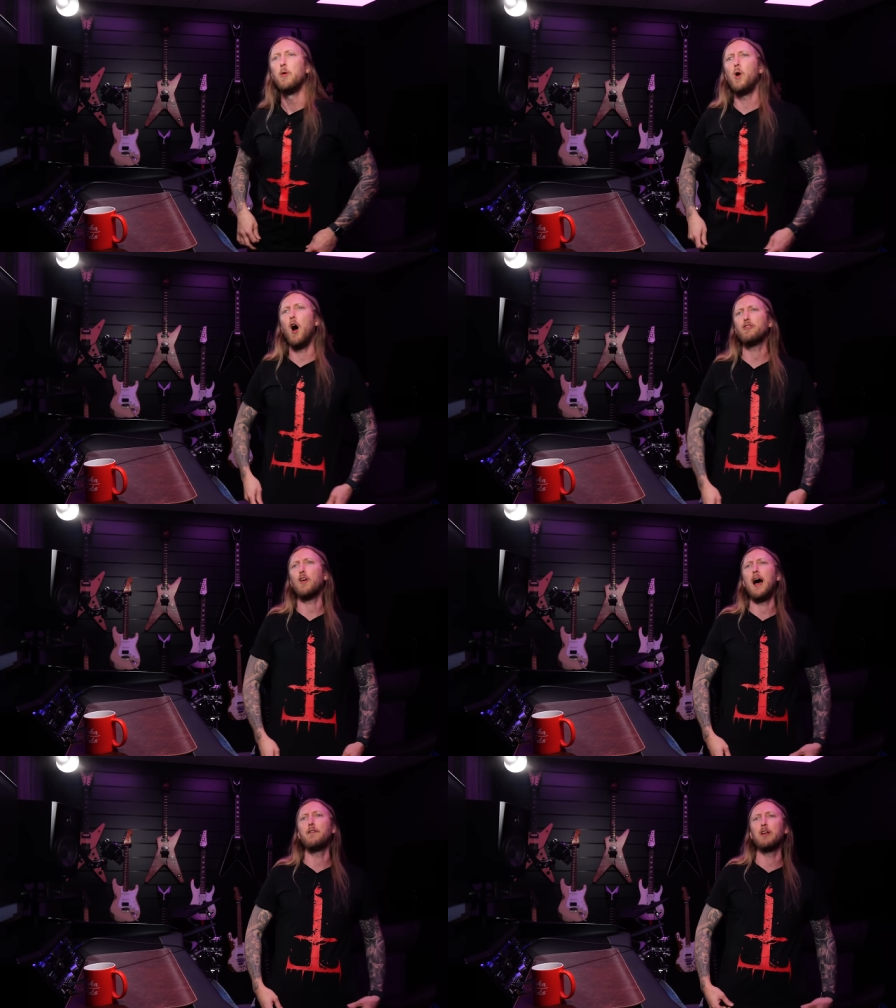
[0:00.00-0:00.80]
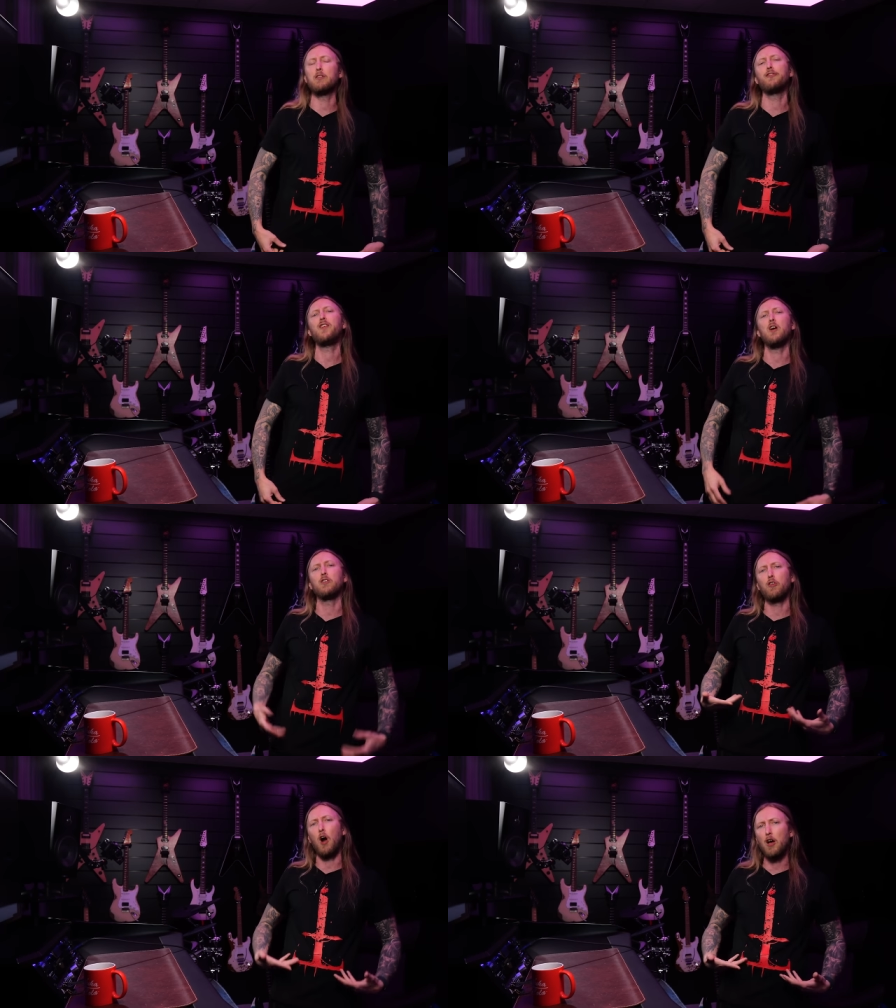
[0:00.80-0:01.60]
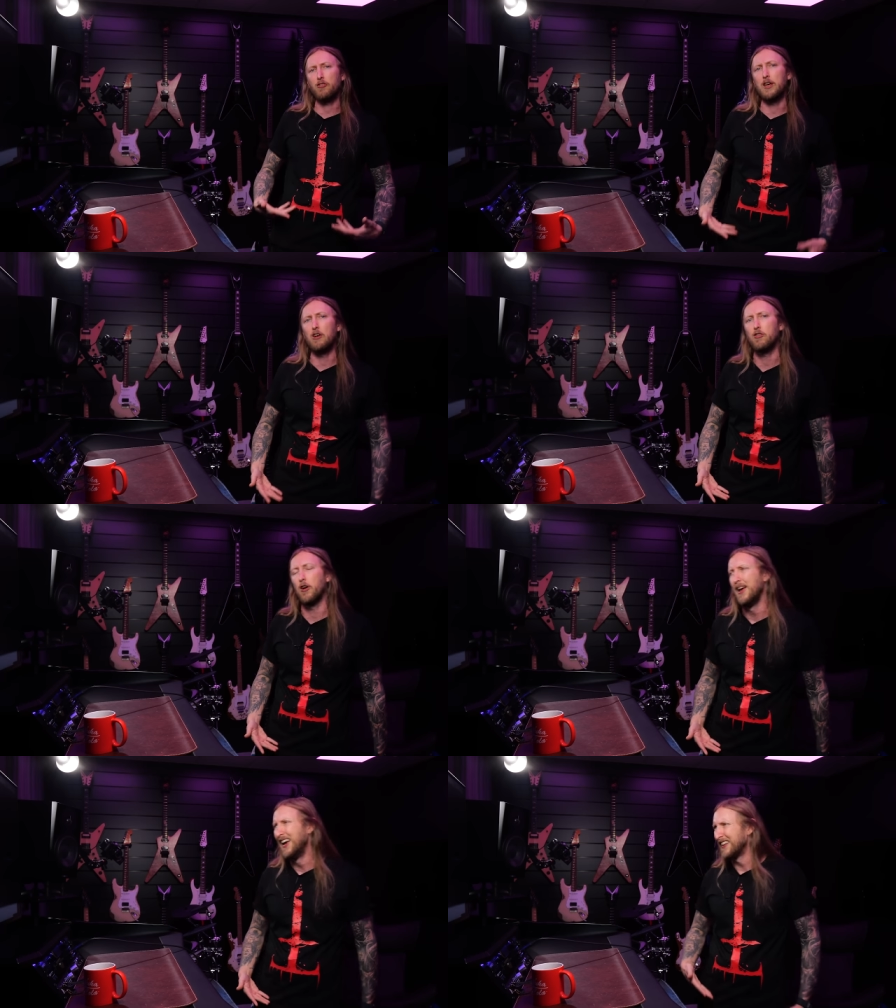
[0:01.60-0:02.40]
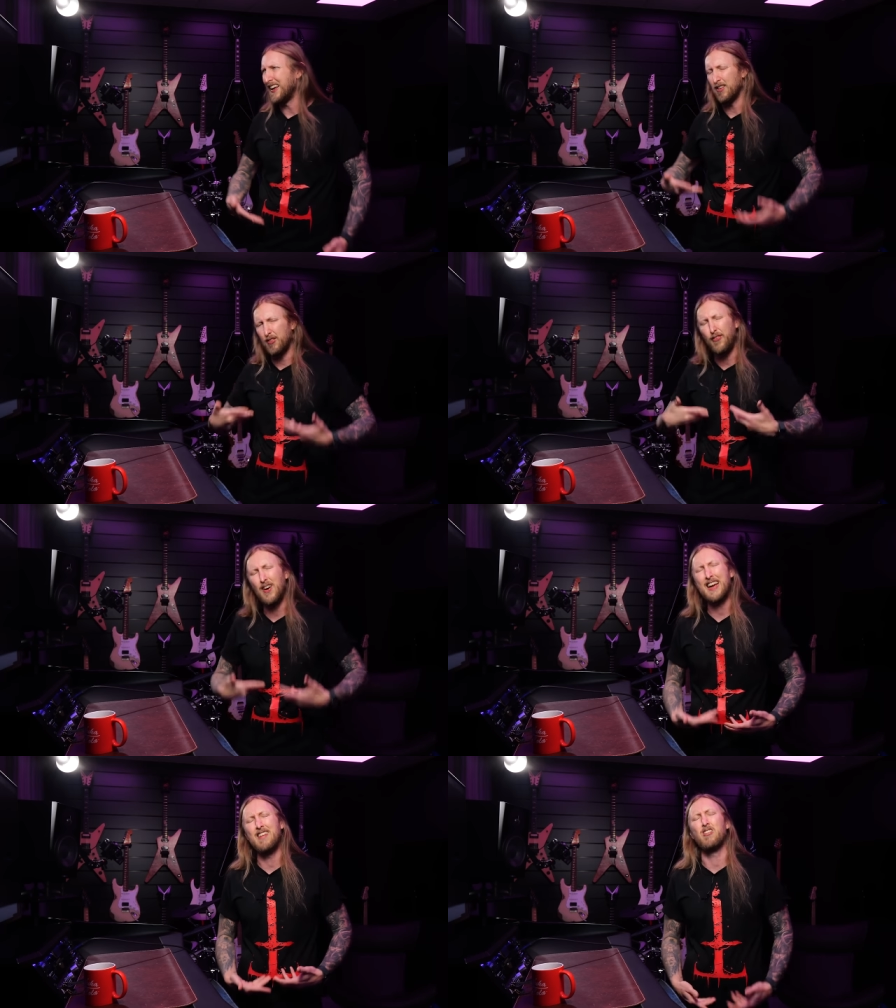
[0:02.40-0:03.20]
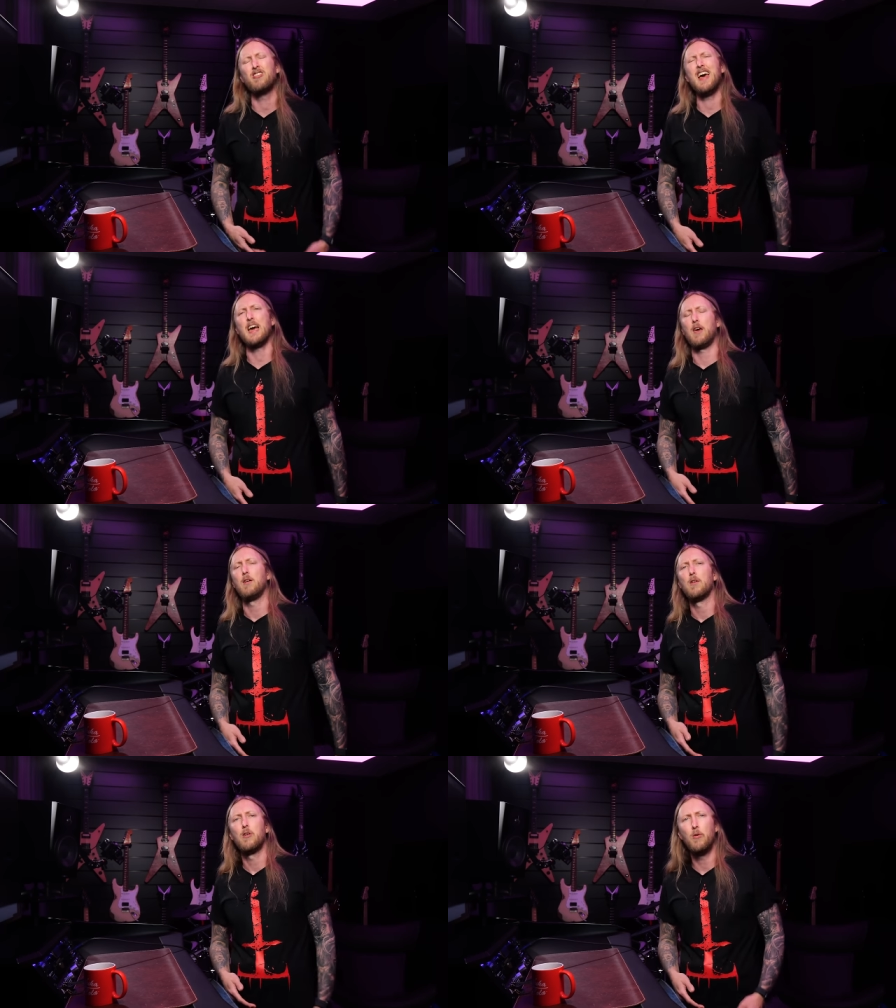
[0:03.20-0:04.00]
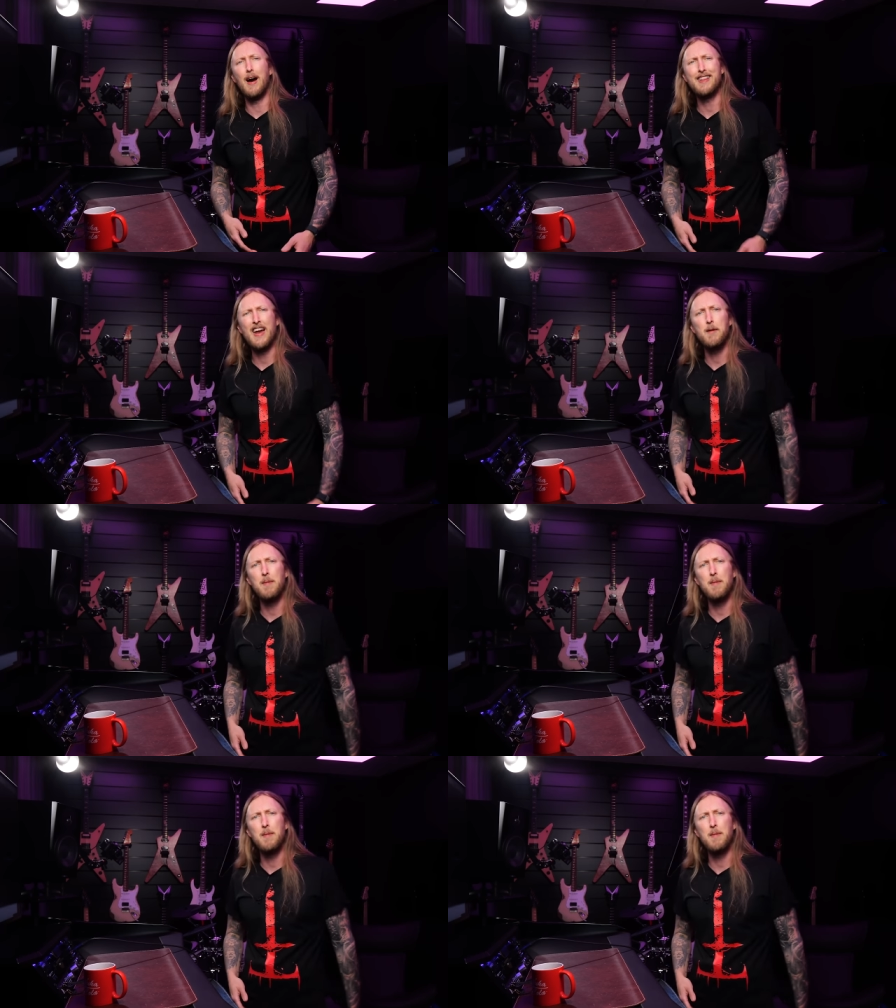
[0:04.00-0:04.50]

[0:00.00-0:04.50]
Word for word: We also have this feared cross t-shirt that's freaking sick right there,